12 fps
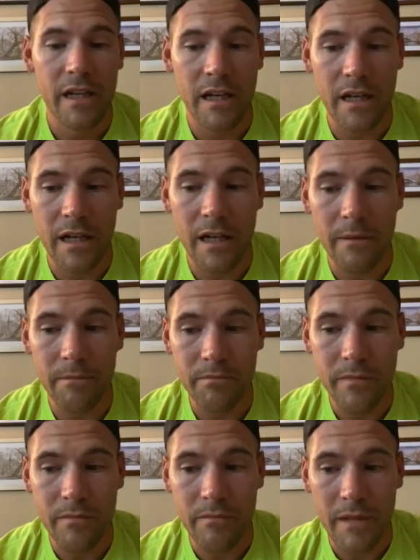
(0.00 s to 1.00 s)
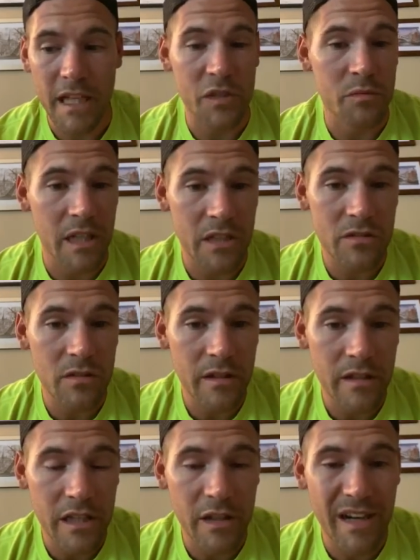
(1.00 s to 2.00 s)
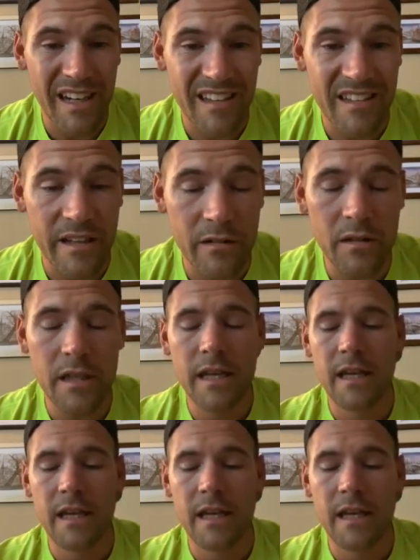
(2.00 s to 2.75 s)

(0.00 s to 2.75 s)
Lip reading: exponentially, you know, out of the deal,